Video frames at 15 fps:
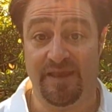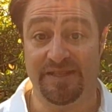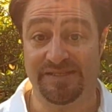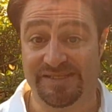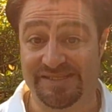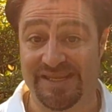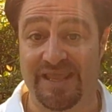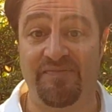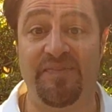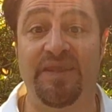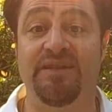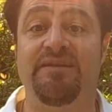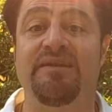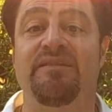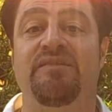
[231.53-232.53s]
and said
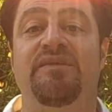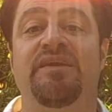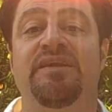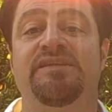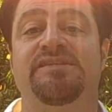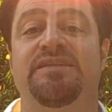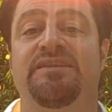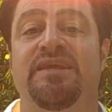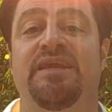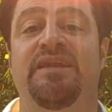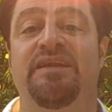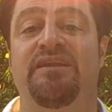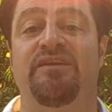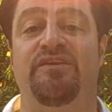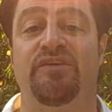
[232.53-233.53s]
they did things that they
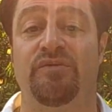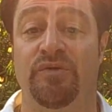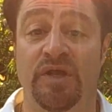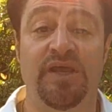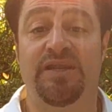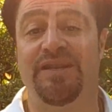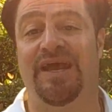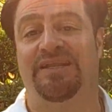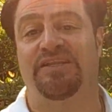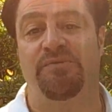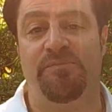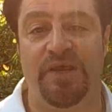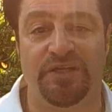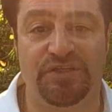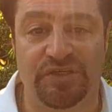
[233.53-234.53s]
didn't do, not
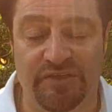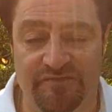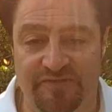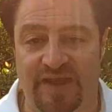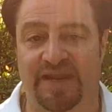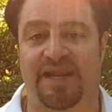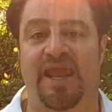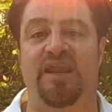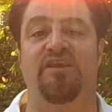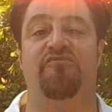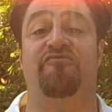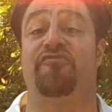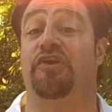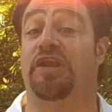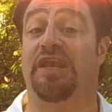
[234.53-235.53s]
to mention the fact, how do you
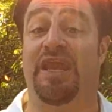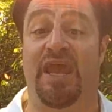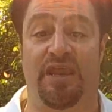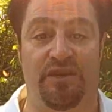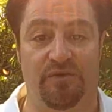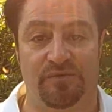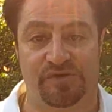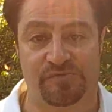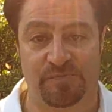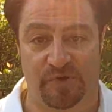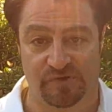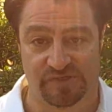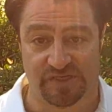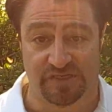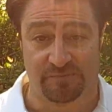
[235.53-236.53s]
forget you were
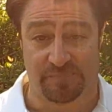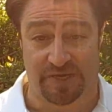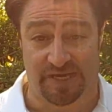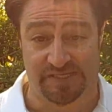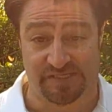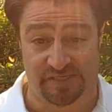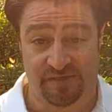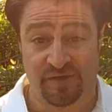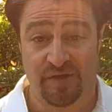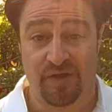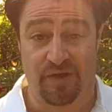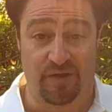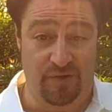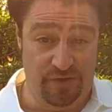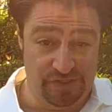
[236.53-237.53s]
supposed to deposit
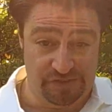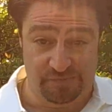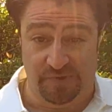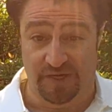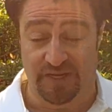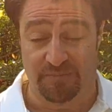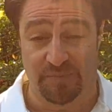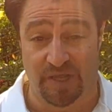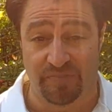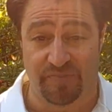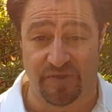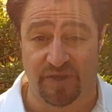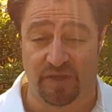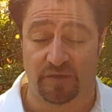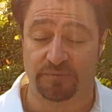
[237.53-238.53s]
earnest money a
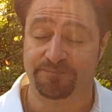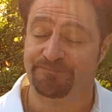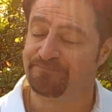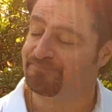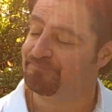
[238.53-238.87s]
month ago?